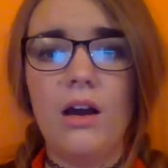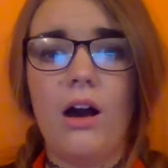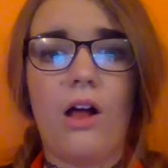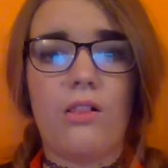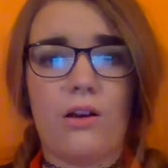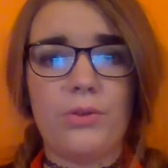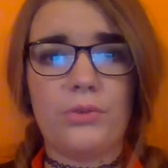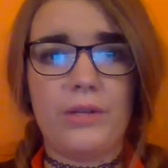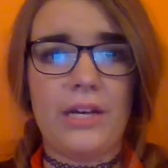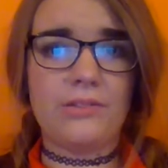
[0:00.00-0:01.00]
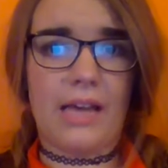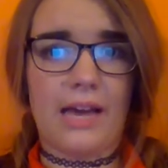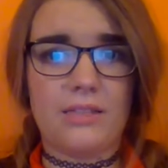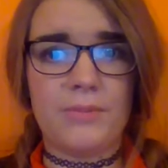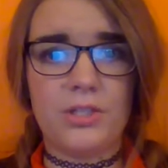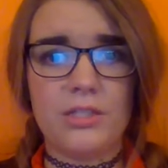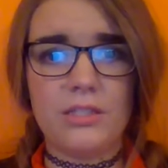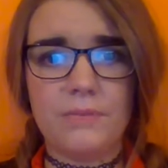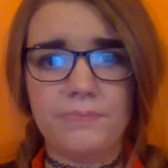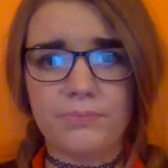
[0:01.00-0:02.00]
Along with greenhouse gas
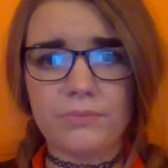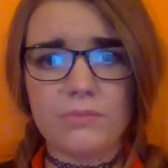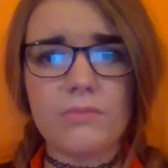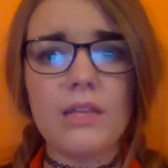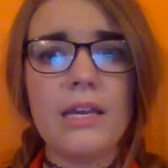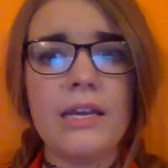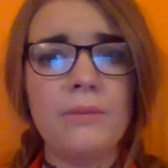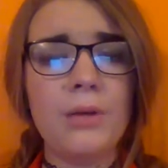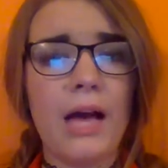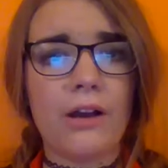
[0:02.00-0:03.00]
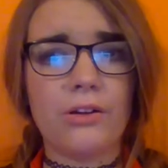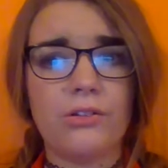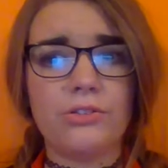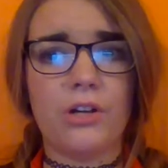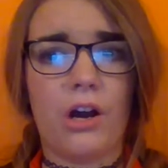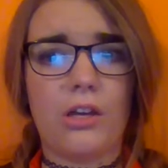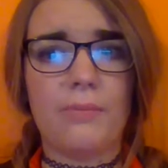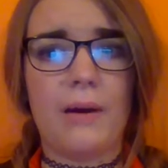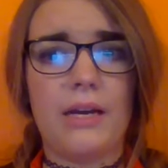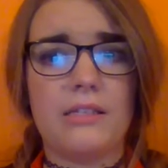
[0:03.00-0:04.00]
emissions, animal agriculture
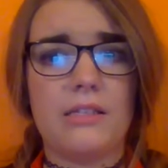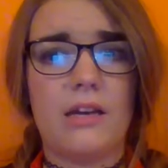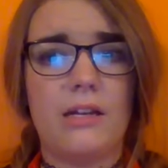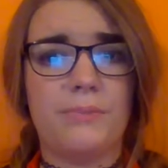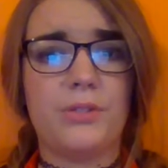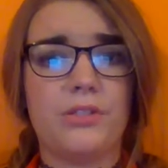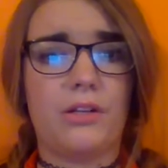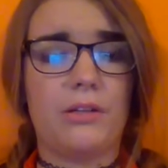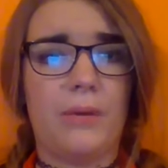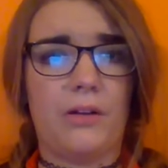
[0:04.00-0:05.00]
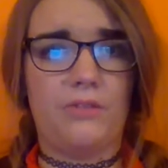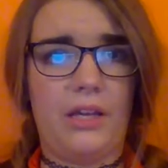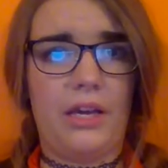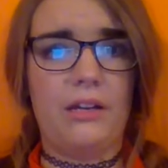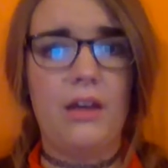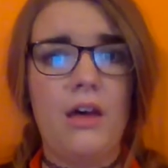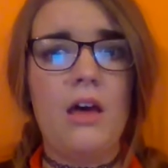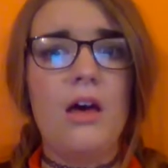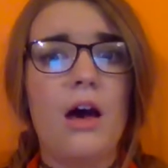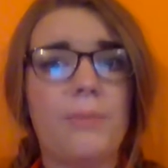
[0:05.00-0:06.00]
occupies an absurd amount of land.
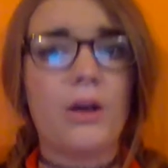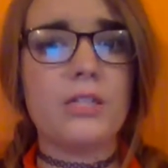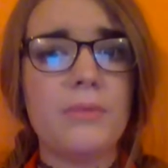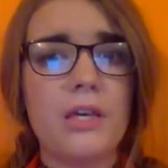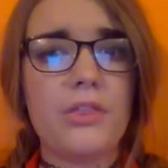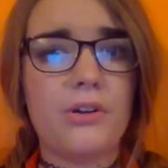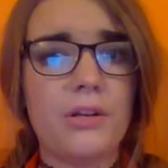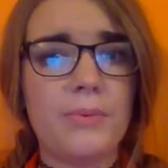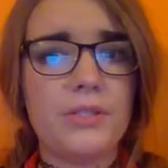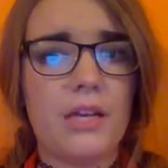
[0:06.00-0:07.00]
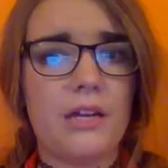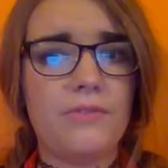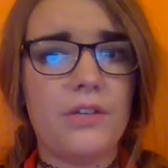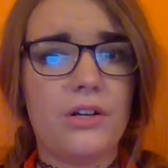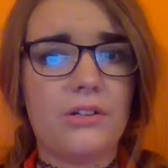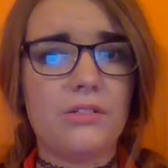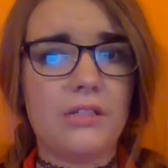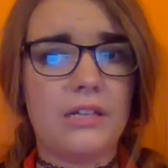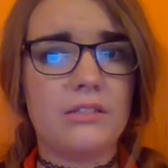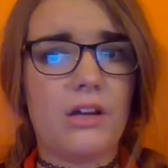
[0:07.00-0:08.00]
Approximately 30% of the Earth's land is